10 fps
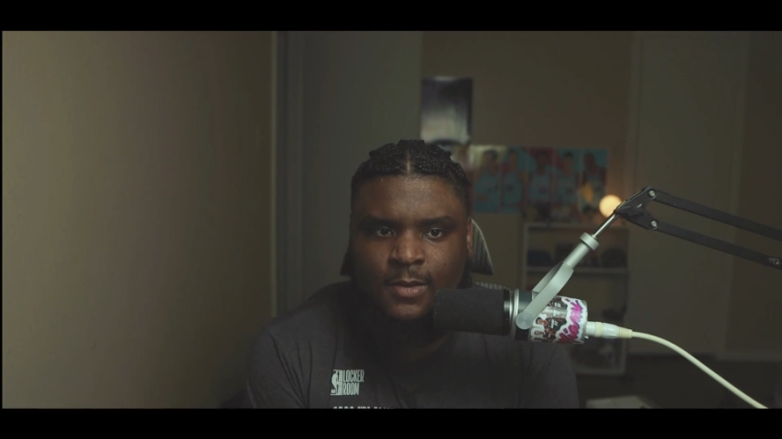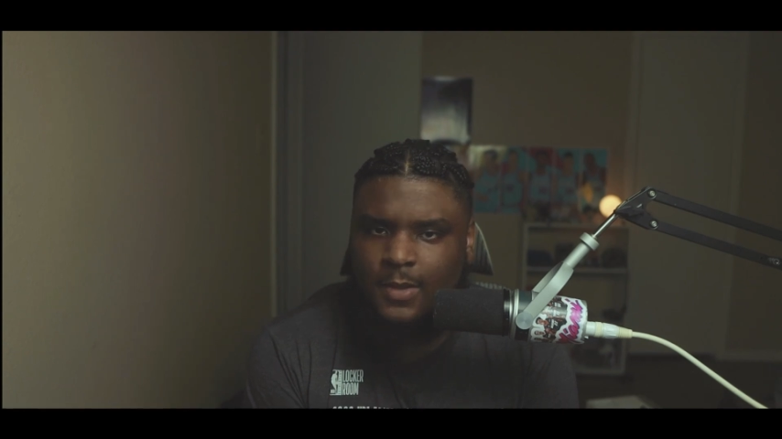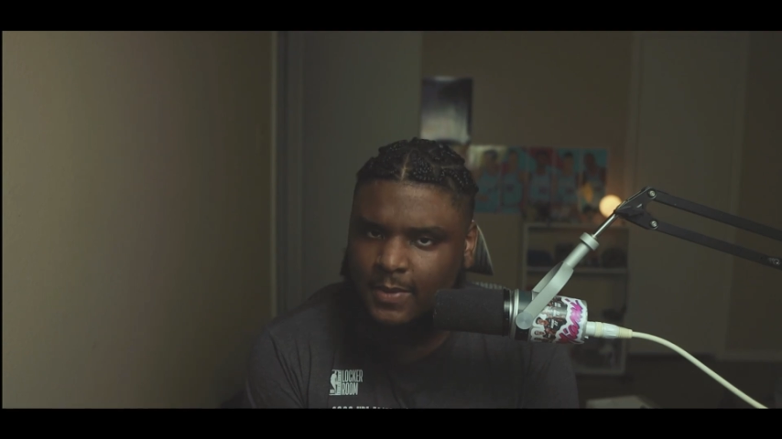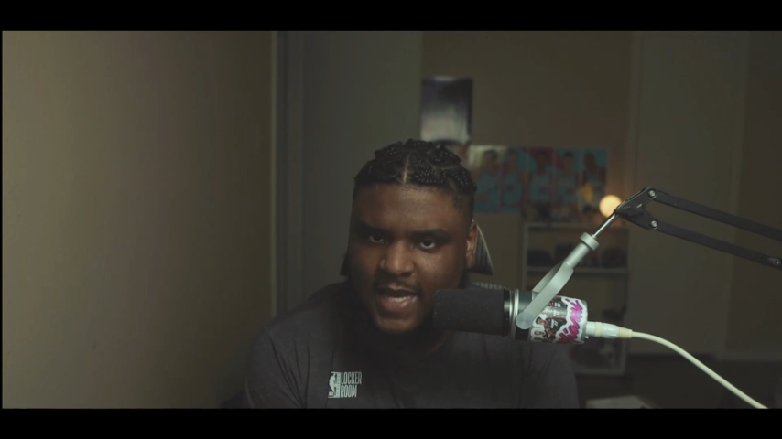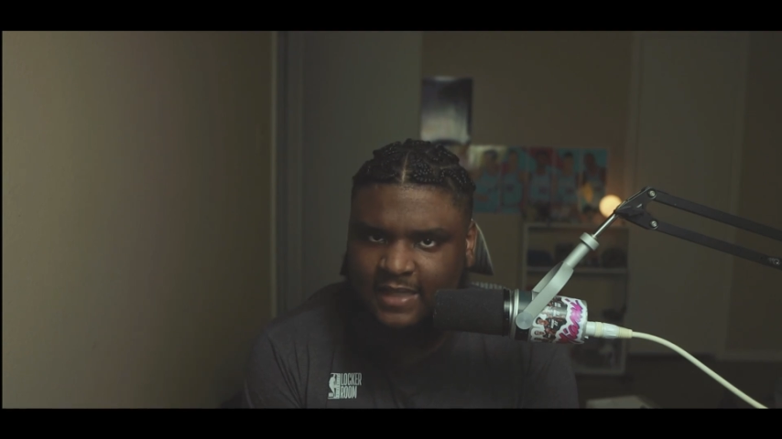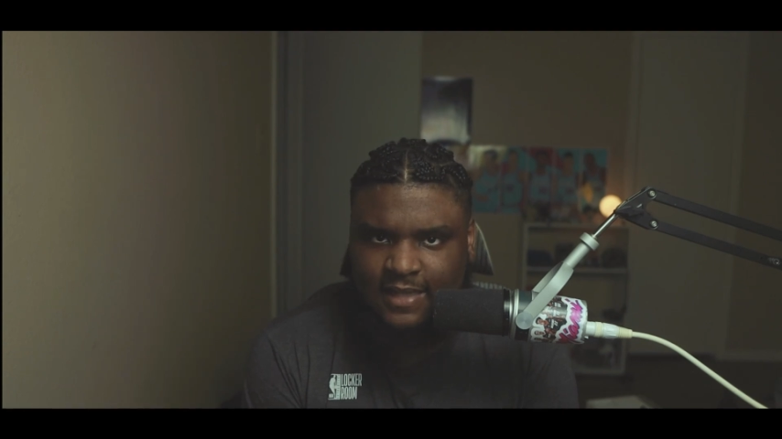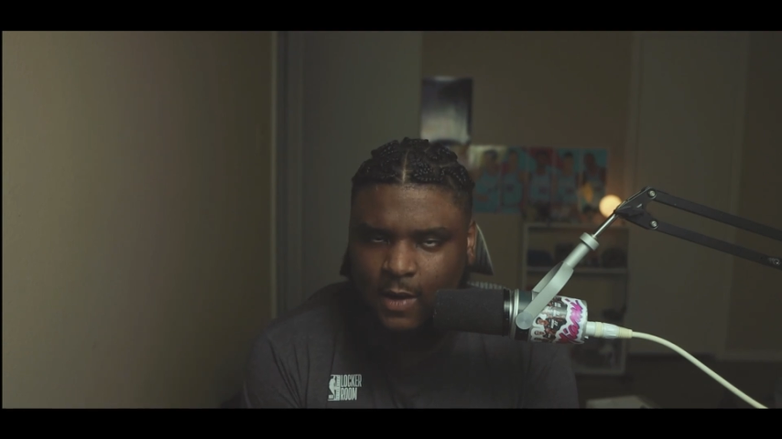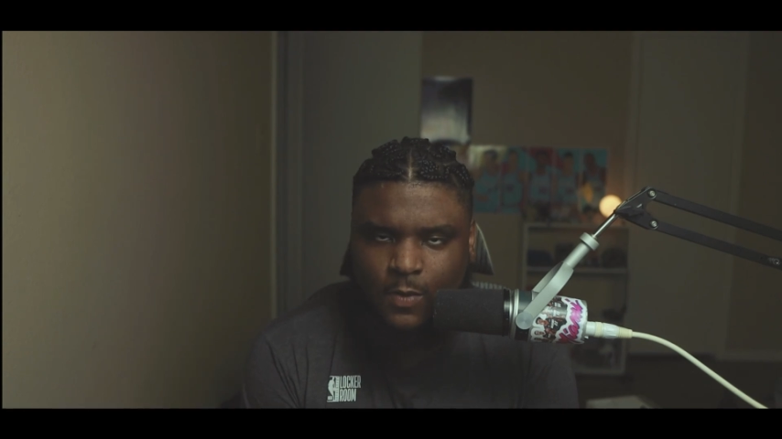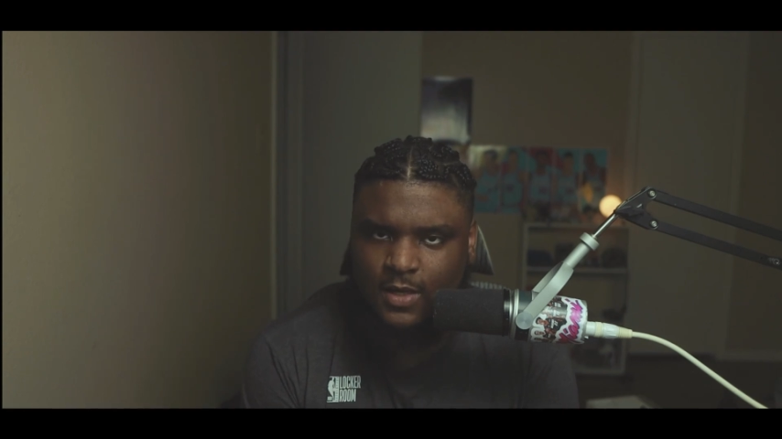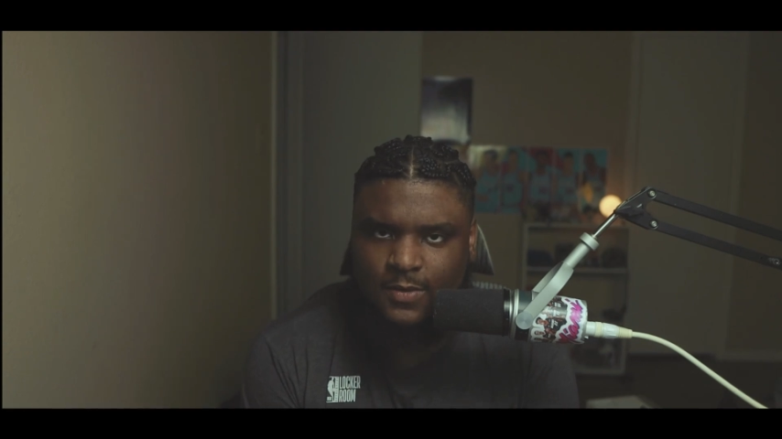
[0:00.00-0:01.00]
but that's not
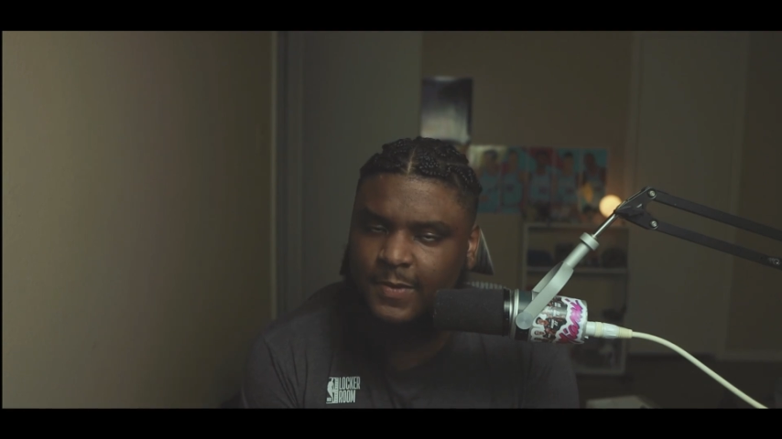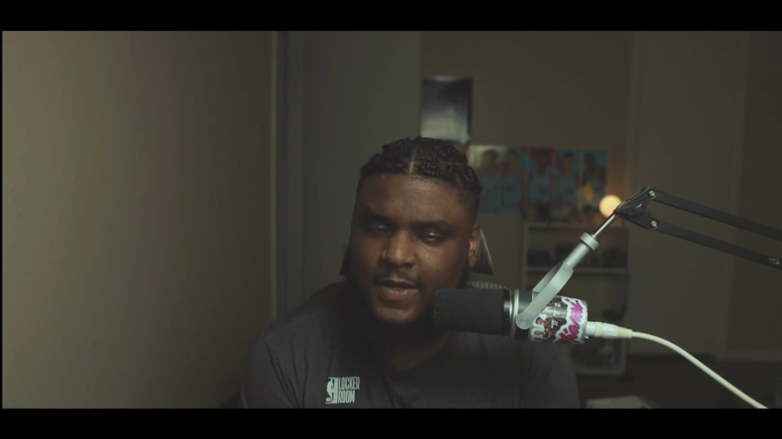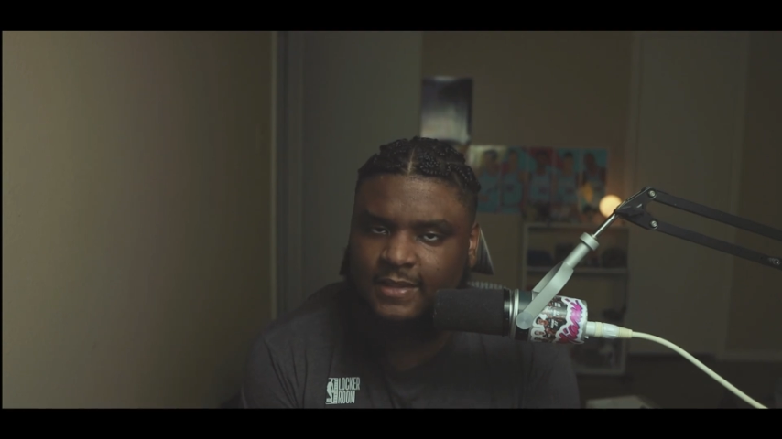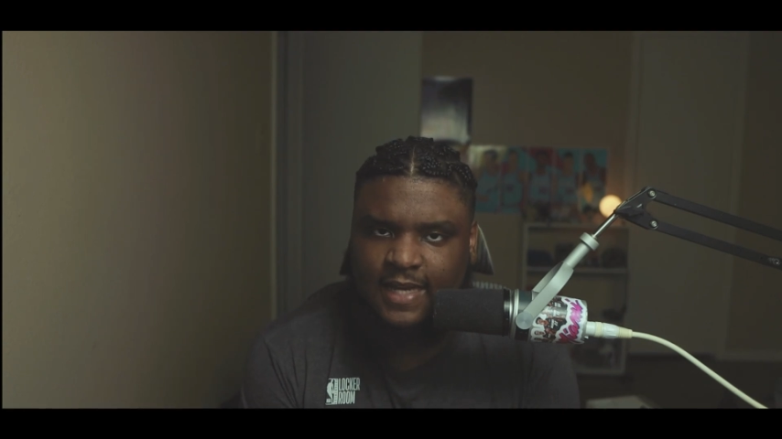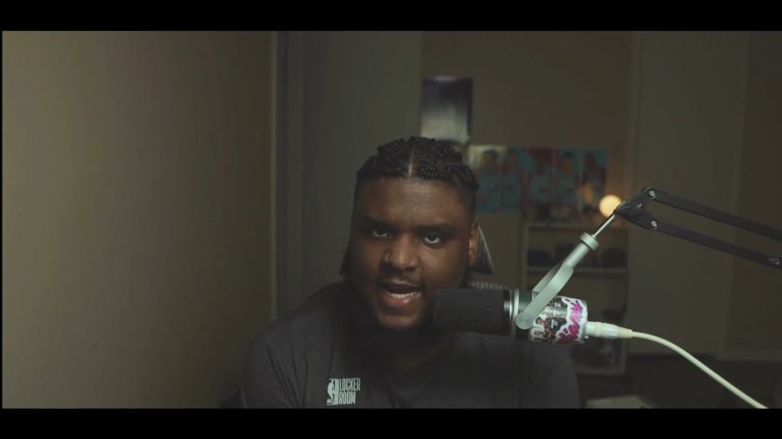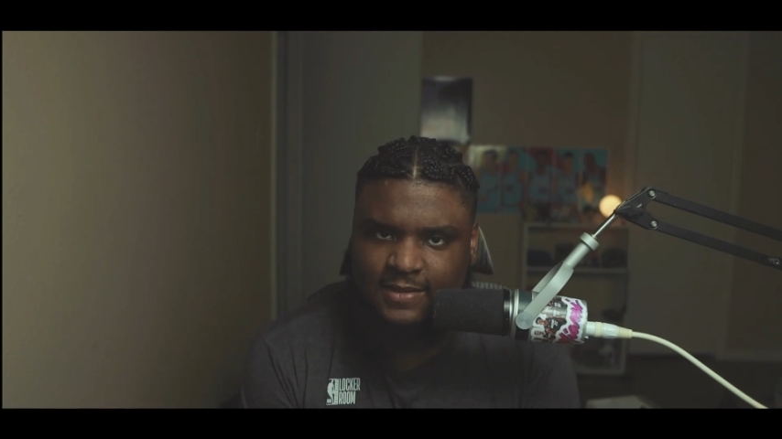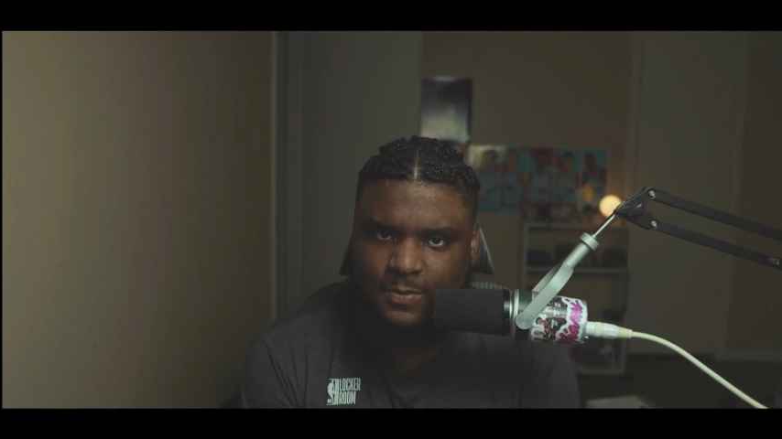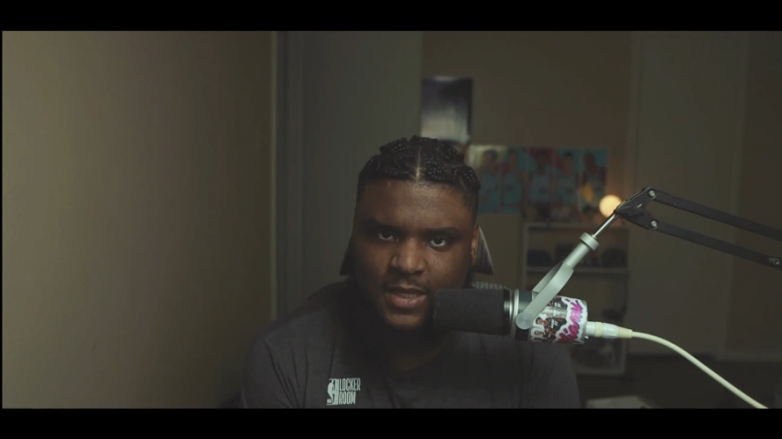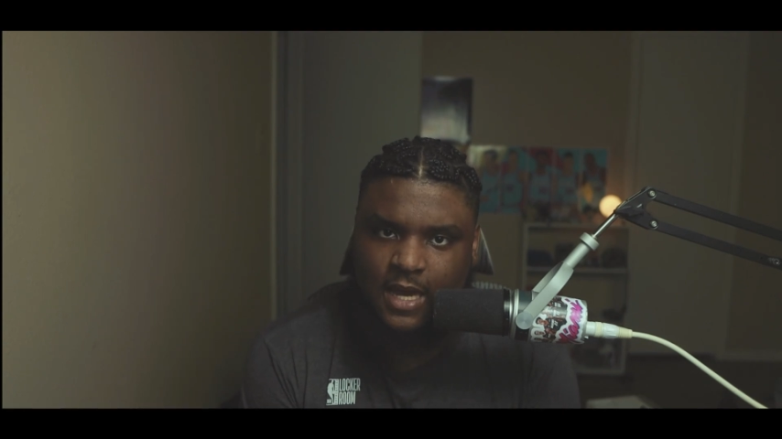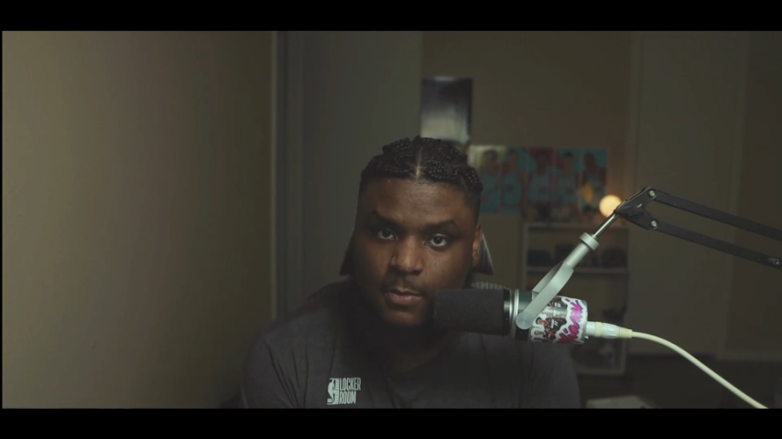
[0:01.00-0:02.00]
one of the things that has to
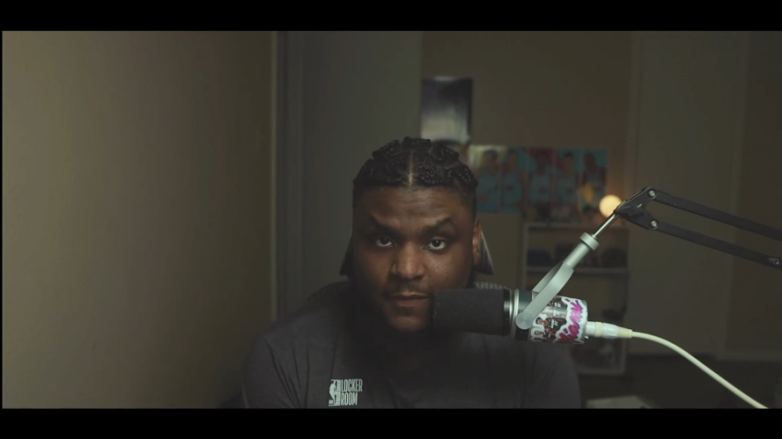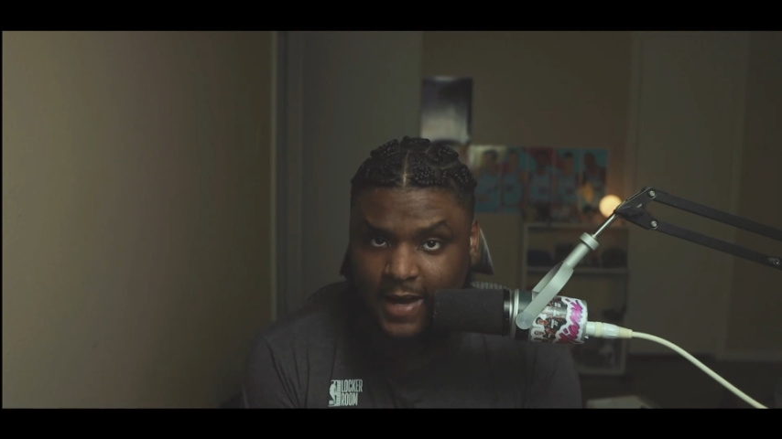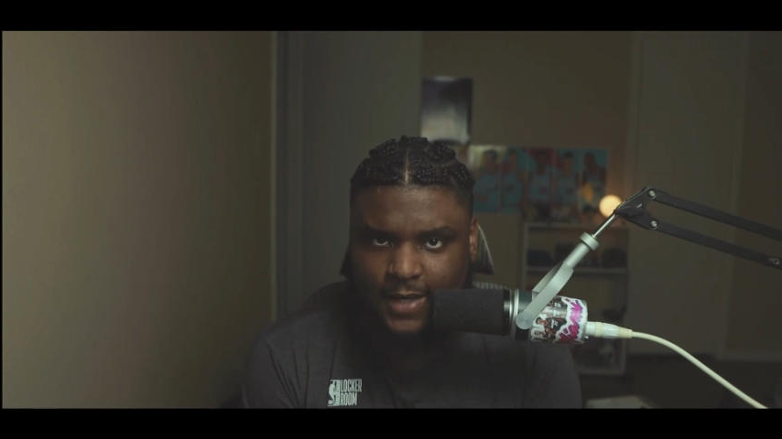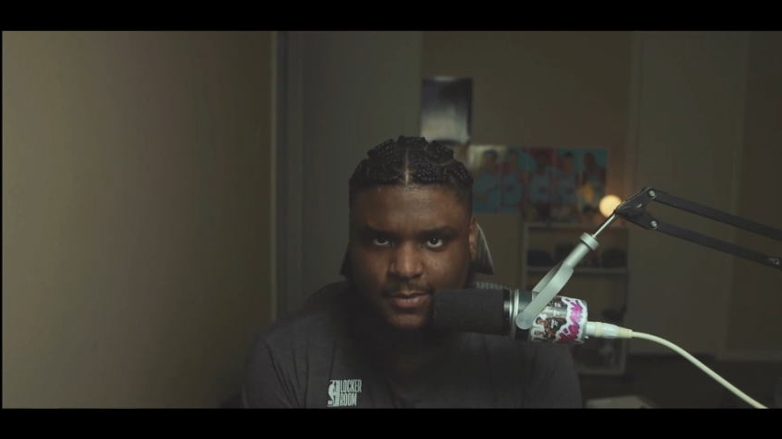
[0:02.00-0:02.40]
be gamified.